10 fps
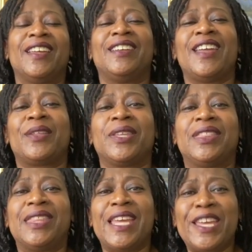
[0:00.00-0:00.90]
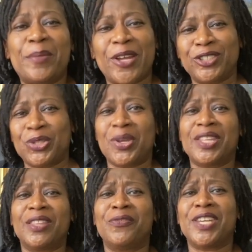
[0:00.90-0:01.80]
Now the thing about
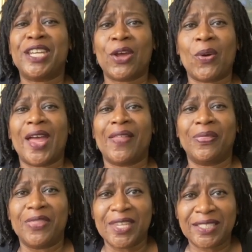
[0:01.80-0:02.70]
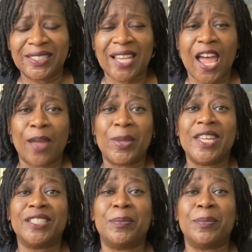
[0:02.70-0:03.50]
doing the video at this time is